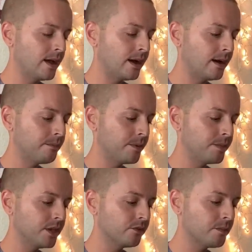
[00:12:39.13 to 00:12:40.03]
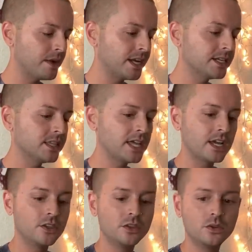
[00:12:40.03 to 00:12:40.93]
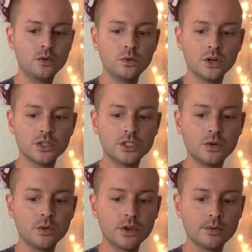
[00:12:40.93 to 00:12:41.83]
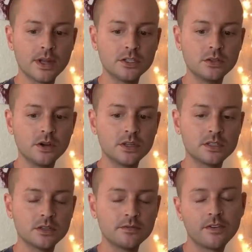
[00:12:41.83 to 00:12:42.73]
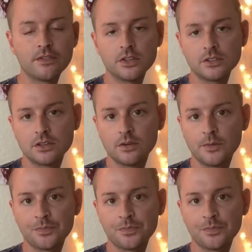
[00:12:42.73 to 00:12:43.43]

But being reminded that you are doing what you're meant to because it fulfills you